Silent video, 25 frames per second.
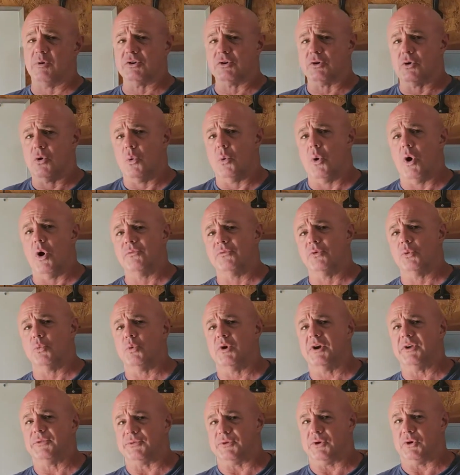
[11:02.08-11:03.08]
to go over
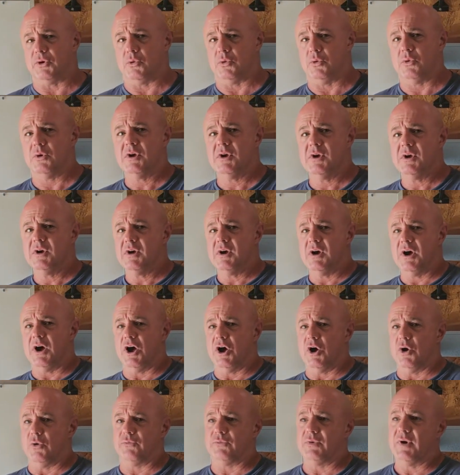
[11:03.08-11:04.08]
with you
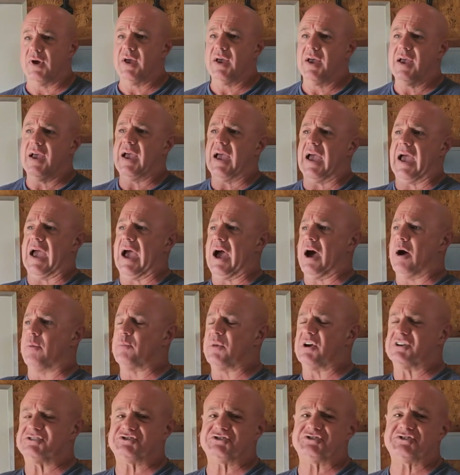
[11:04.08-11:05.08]
of how
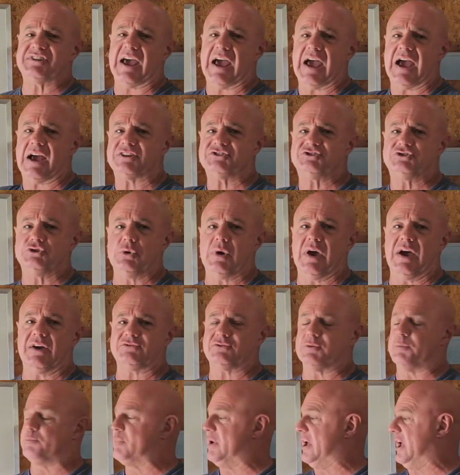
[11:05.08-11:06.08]
much tax you have
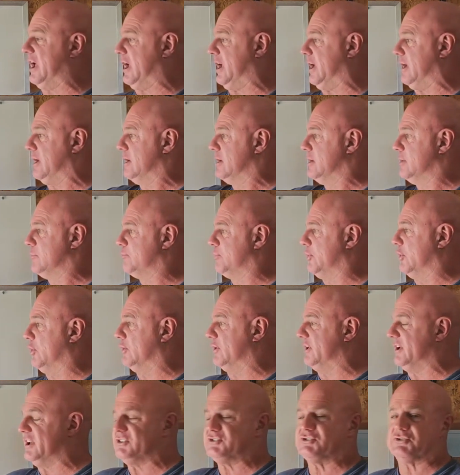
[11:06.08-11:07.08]
to pay per
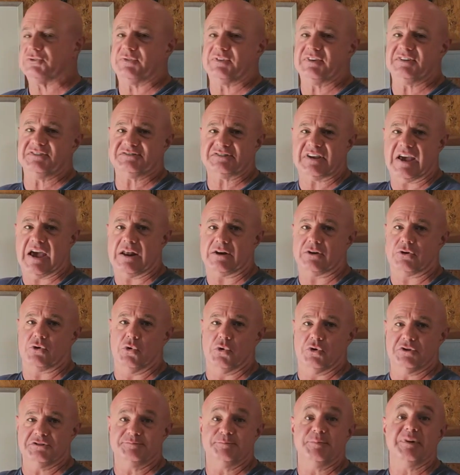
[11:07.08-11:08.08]
each of these
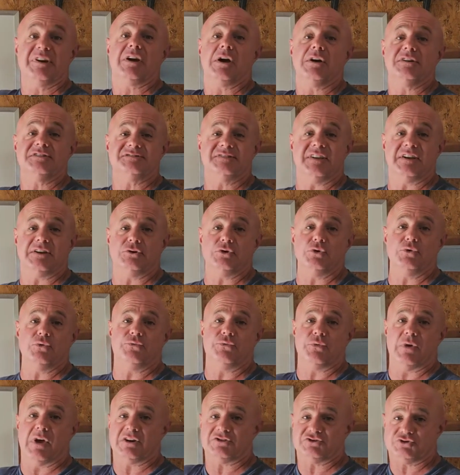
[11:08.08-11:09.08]
categories because they do
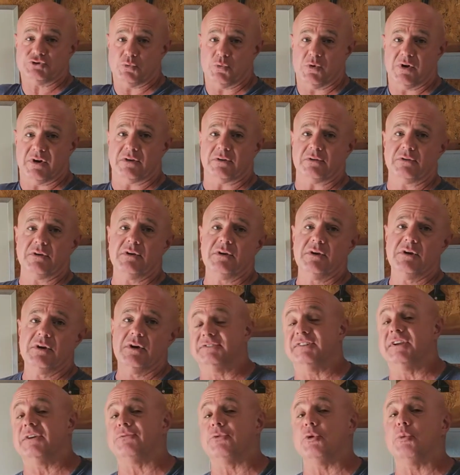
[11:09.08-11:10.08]
fluctuate
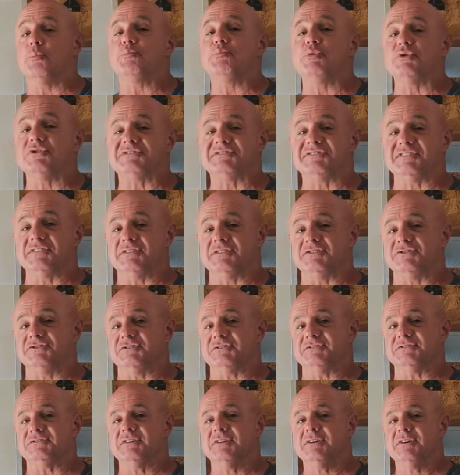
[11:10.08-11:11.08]
different
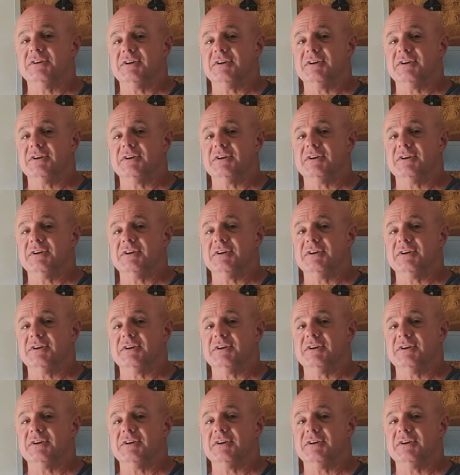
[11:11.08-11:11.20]
percentages.